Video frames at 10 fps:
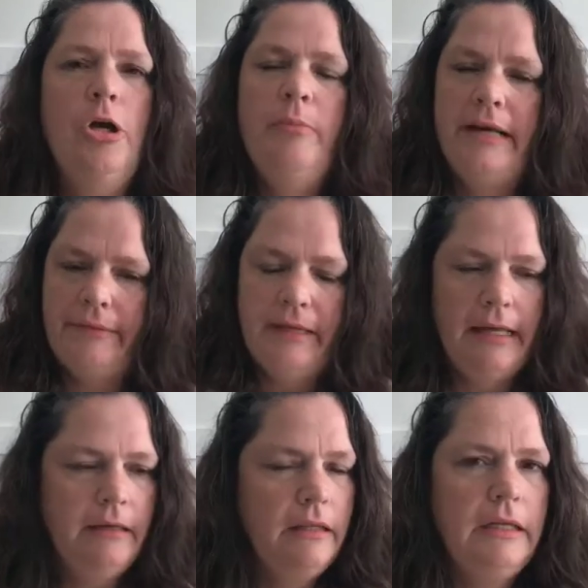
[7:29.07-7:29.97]
but at the
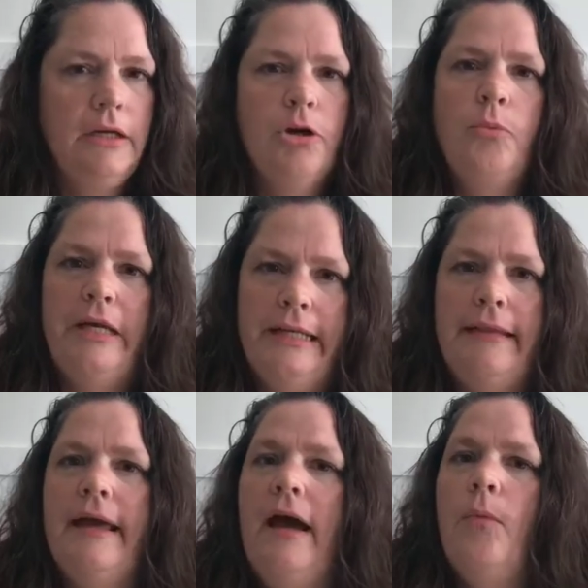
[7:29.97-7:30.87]
end of the year, we
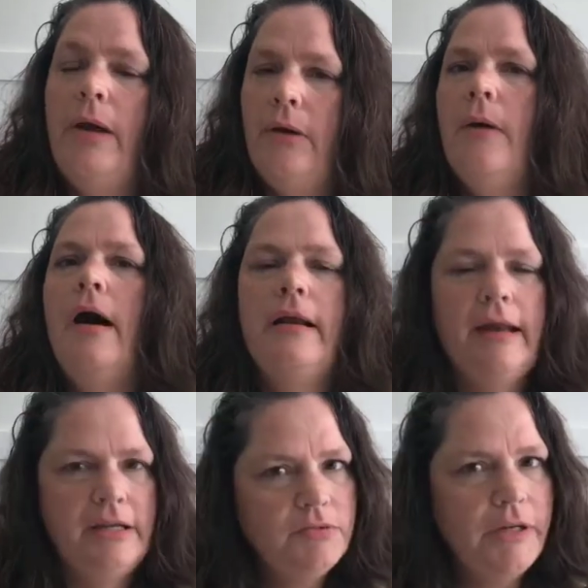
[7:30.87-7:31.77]
take that and we go on a
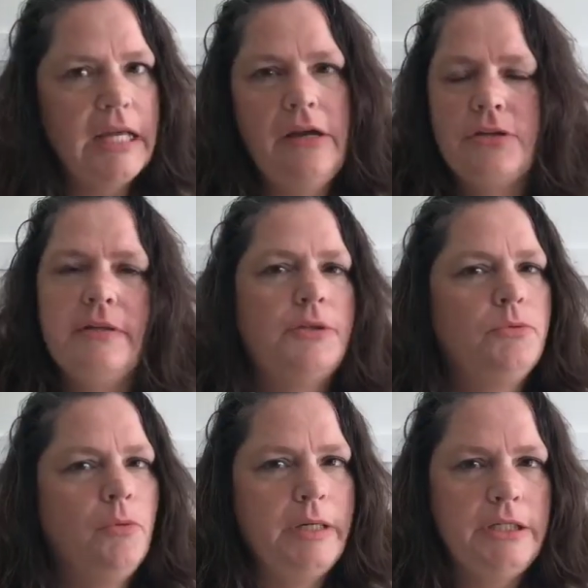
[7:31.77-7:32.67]
nice vacation. That's
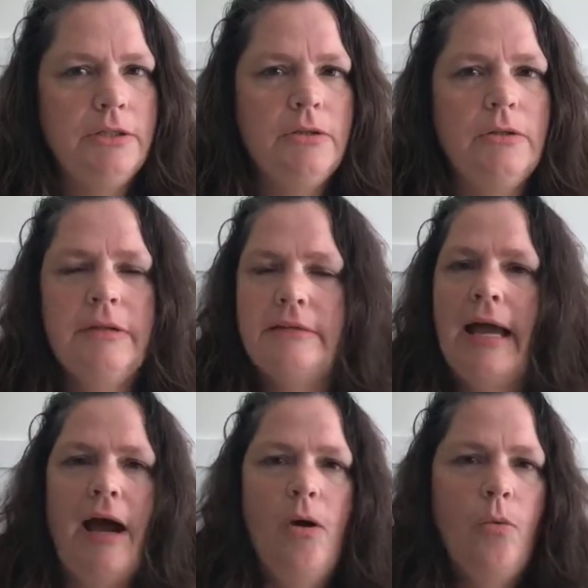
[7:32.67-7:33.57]
what we do. That's
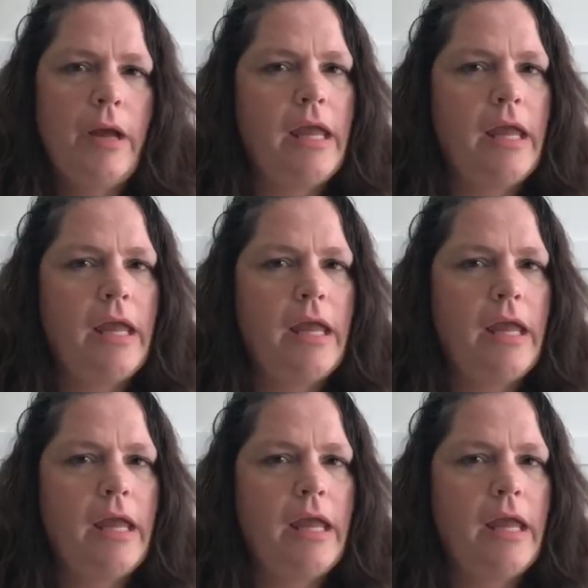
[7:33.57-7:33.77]
what